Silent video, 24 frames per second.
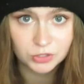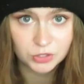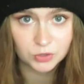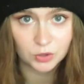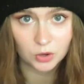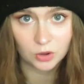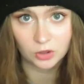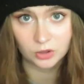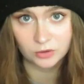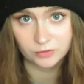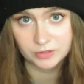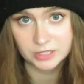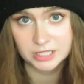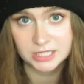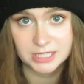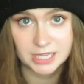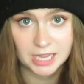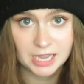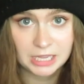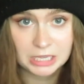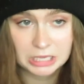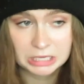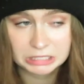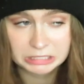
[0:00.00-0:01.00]
to all of the
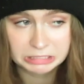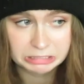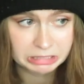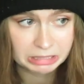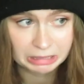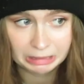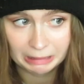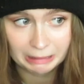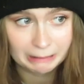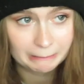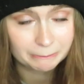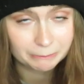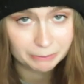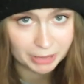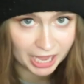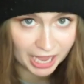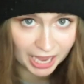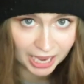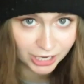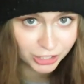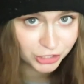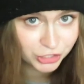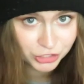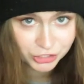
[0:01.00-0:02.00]
psychics that I
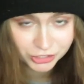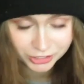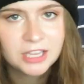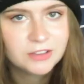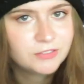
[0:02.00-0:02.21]
bashed.